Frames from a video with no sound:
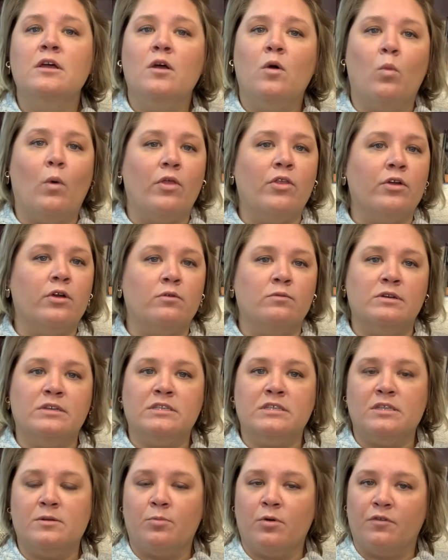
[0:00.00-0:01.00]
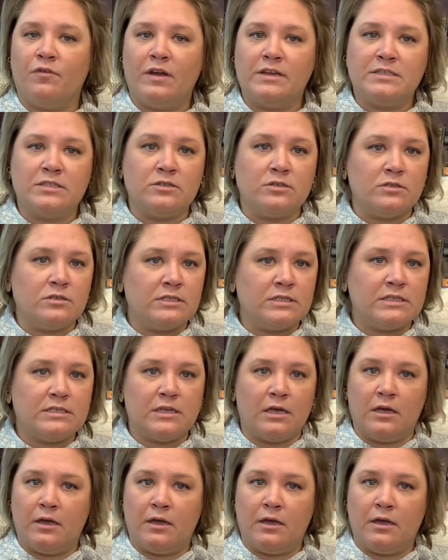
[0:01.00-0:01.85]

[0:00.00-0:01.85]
whether it was the professor's